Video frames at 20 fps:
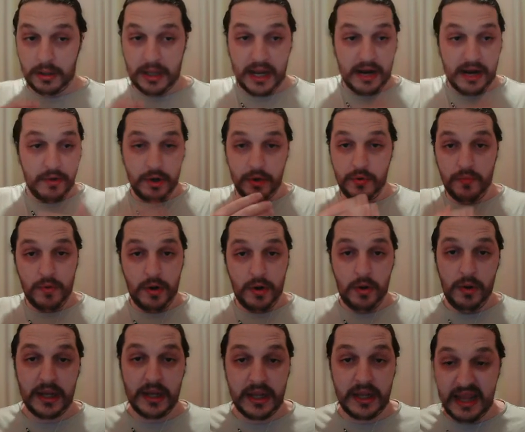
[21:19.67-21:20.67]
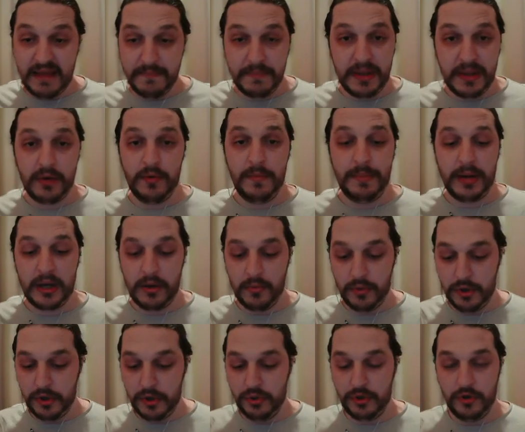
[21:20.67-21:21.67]
carry on rolling and getting bigger and bigger
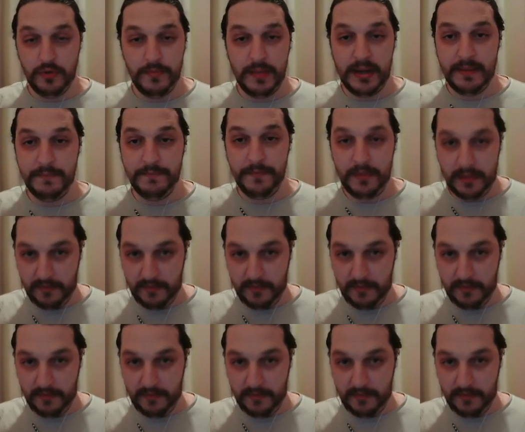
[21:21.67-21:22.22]
on YouTube, man.